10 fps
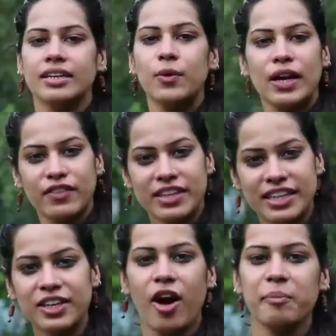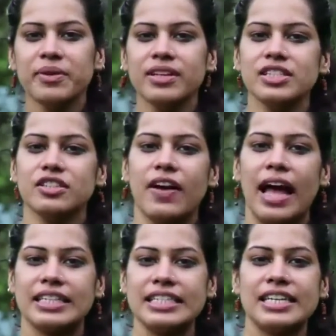One of the key components of
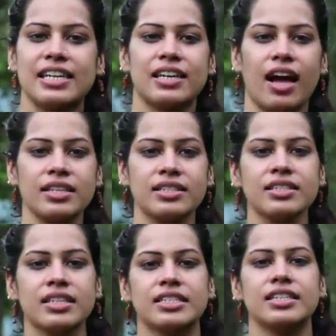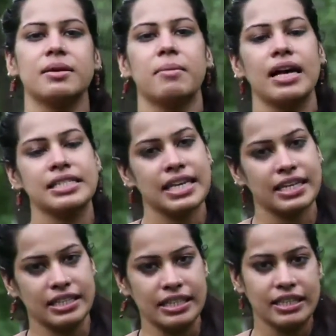antenatal classes is the Lamaze
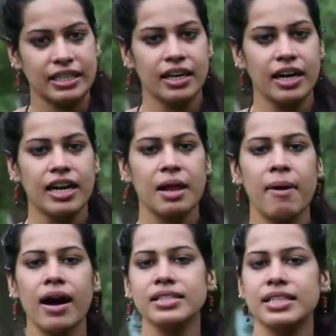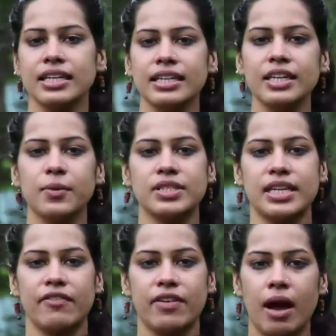technique. Lamaze technique was
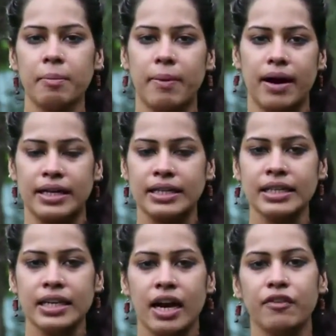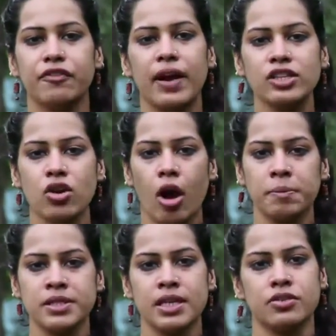developed by a French
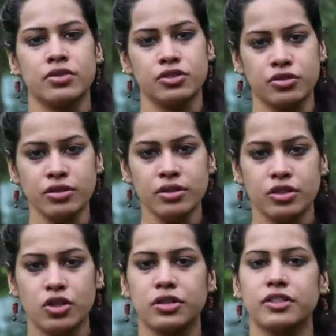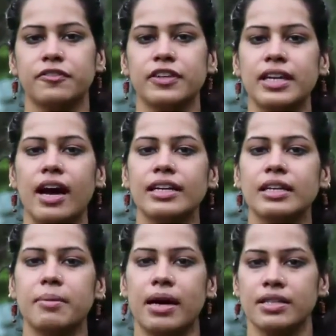obstetrician, Dr. Fernand
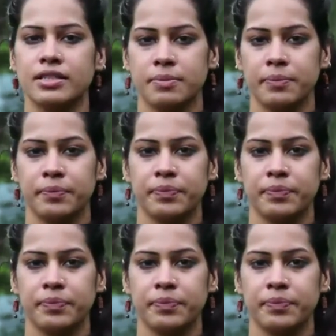Lamaz.